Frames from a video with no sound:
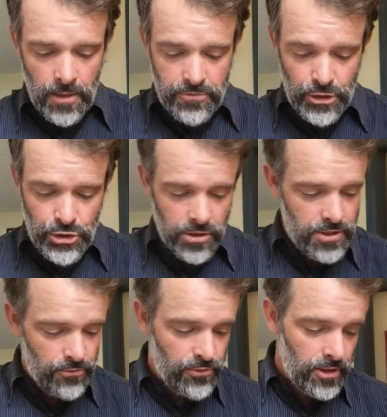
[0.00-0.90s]
The church
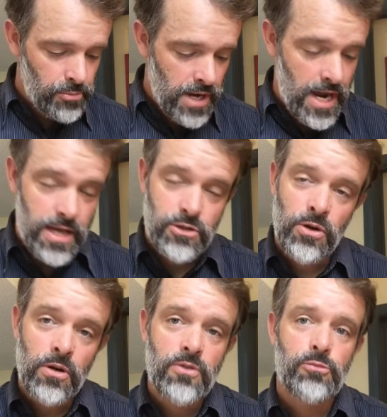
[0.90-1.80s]
in Philippi has
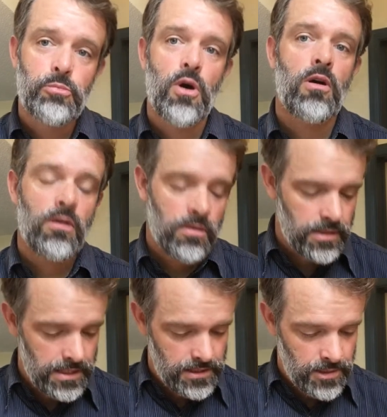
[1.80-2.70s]
heard of Paul
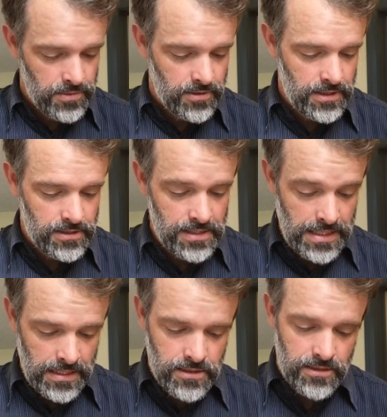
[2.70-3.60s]
and Timothy's
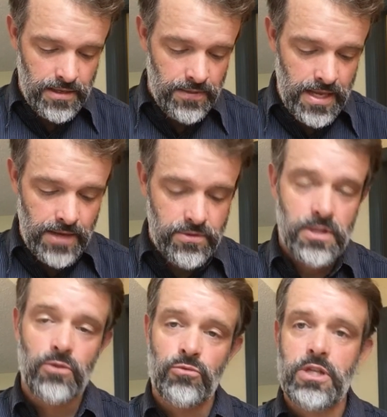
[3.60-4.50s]
needs, and they have
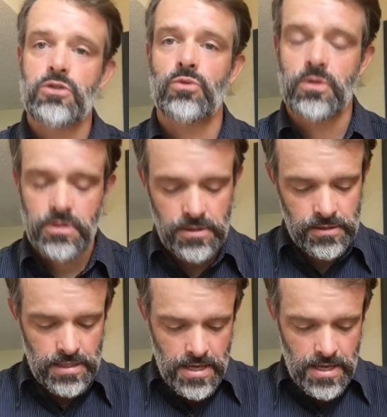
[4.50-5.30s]
sent resources